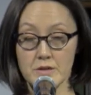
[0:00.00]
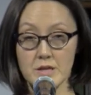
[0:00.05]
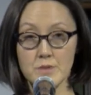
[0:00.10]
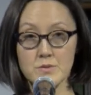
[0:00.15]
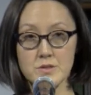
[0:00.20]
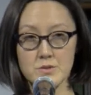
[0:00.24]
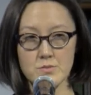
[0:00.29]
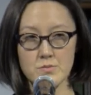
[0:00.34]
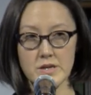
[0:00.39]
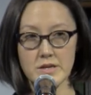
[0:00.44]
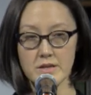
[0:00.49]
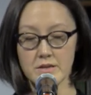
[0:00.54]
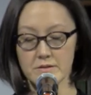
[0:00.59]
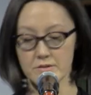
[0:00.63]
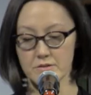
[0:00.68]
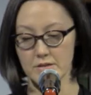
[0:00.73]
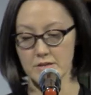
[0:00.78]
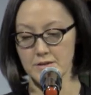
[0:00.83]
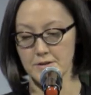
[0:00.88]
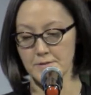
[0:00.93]
He was a
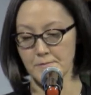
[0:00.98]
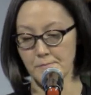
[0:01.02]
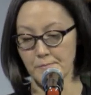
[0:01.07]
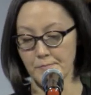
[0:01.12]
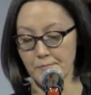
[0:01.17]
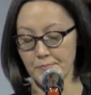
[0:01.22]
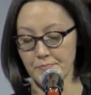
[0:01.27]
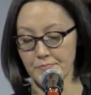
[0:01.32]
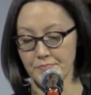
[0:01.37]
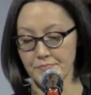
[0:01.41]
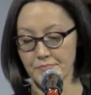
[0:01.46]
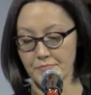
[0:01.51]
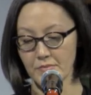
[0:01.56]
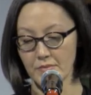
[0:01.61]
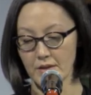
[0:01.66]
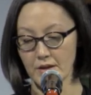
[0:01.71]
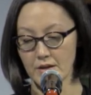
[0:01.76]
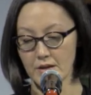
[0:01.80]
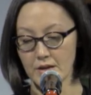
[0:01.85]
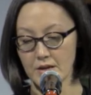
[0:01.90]
regular there.
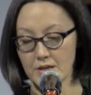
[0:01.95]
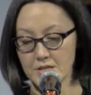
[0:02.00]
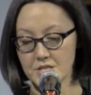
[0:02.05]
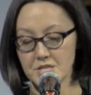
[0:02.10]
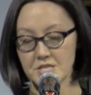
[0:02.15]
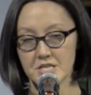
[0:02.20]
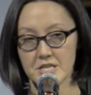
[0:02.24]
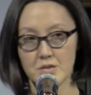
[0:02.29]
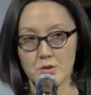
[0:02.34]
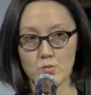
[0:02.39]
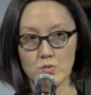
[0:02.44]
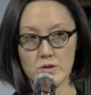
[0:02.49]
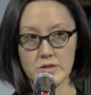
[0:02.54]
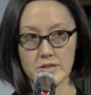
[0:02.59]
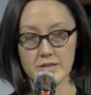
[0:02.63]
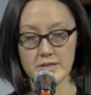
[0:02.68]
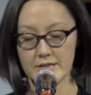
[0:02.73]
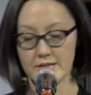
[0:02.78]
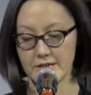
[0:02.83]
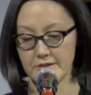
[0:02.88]
She checked
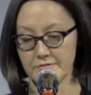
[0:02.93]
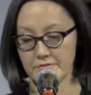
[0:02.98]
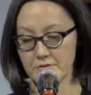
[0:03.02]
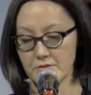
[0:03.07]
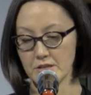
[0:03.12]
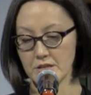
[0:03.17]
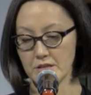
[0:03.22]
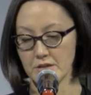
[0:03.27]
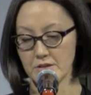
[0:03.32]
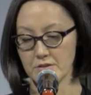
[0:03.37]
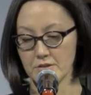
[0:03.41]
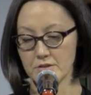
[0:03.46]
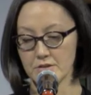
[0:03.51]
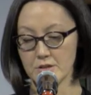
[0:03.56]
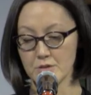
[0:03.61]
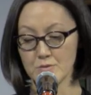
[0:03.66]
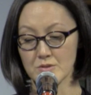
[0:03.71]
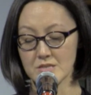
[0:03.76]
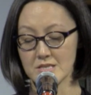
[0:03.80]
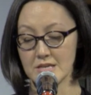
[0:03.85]
one after the other,
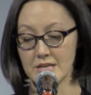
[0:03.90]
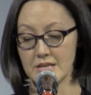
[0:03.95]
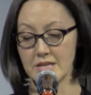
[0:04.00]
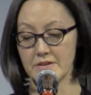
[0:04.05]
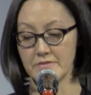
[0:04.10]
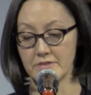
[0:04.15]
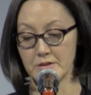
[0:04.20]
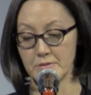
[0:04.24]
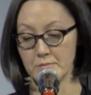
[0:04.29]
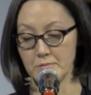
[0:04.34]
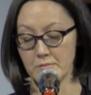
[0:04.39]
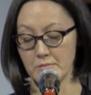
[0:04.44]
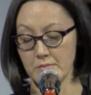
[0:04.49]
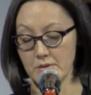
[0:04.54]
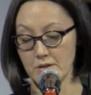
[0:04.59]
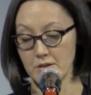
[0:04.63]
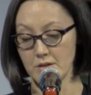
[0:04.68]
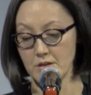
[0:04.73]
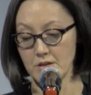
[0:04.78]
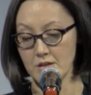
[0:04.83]
no sign of him.
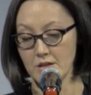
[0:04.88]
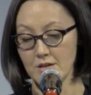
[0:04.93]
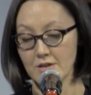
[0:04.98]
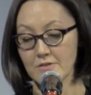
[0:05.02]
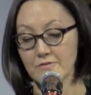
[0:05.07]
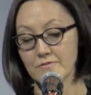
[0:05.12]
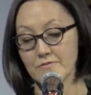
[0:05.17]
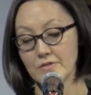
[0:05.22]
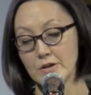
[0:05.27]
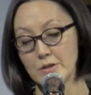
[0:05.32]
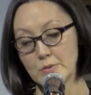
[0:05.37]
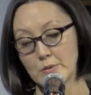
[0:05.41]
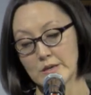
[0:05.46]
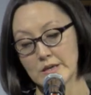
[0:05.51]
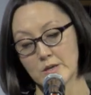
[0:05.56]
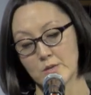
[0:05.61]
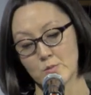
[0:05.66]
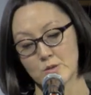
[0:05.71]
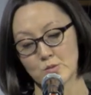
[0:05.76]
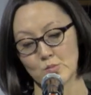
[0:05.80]

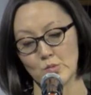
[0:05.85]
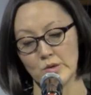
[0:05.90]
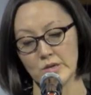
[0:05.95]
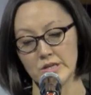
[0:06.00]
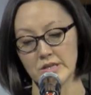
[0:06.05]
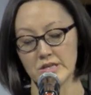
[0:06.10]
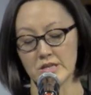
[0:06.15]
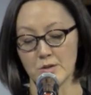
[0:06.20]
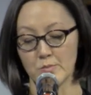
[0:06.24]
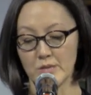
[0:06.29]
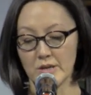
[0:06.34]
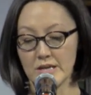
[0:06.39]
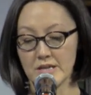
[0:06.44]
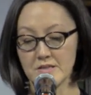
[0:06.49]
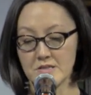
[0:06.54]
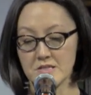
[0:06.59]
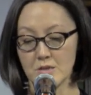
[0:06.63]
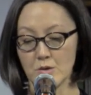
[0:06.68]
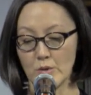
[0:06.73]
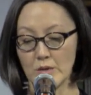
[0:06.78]
Following him was one thing, but
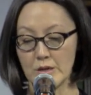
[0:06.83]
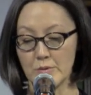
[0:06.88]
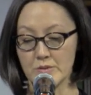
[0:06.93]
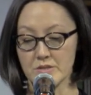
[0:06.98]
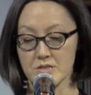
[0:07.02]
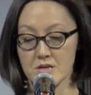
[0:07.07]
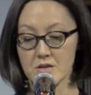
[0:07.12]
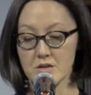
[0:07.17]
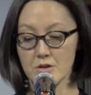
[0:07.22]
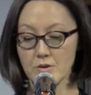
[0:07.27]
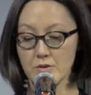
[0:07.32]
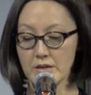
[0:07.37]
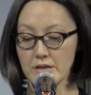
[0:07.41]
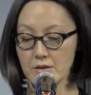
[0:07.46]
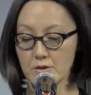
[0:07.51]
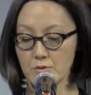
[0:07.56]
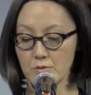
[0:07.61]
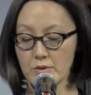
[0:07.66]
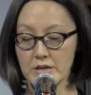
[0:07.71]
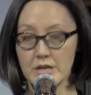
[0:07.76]
guessing when he was
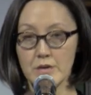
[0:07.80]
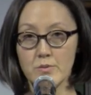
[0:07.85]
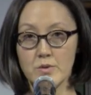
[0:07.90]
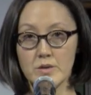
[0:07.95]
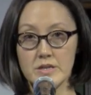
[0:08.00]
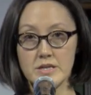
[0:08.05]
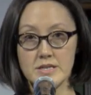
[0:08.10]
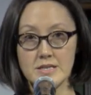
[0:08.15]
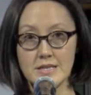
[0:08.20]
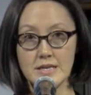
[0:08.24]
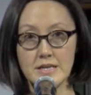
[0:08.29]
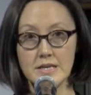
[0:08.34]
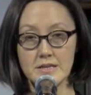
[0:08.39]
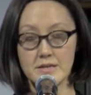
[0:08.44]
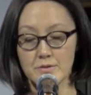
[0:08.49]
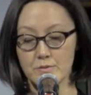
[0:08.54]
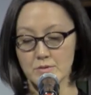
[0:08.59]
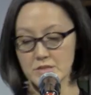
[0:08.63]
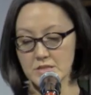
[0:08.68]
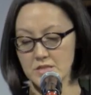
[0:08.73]
hungry or what he wanted to
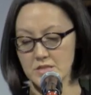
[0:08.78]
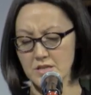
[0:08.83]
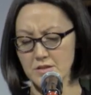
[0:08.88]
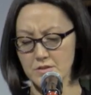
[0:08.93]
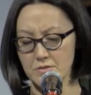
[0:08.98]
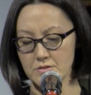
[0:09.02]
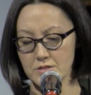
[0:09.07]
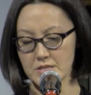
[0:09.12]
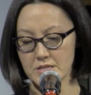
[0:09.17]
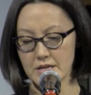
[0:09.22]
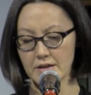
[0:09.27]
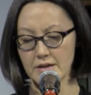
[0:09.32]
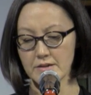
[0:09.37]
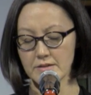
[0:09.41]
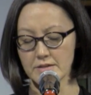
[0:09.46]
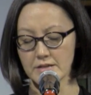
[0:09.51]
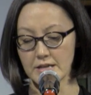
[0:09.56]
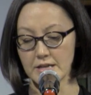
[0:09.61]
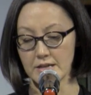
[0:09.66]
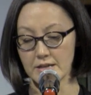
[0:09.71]
eat was another
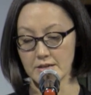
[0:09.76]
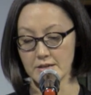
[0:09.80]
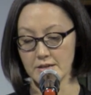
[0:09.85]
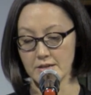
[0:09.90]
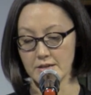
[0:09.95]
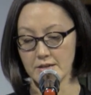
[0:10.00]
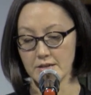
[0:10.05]
entirely.